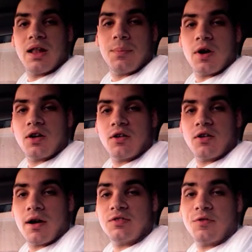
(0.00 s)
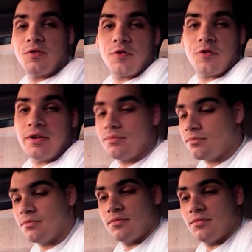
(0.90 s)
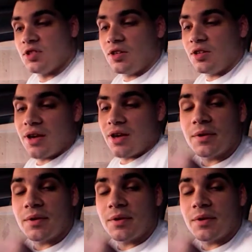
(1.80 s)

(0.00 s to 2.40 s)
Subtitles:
of the parking garages for free. See, I have